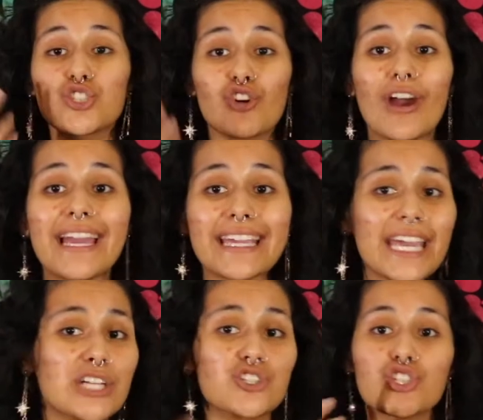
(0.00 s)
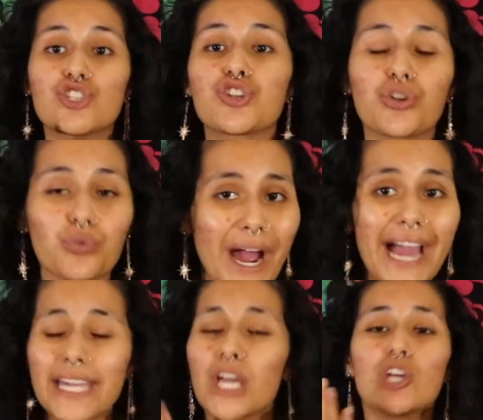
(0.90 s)
try again, just
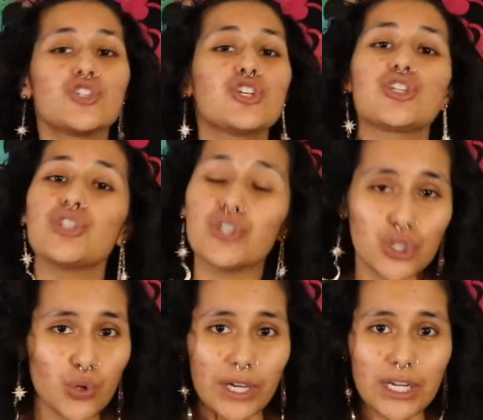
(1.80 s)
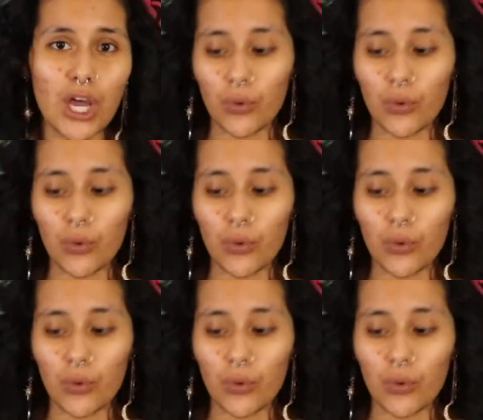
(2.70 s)
try, just do it.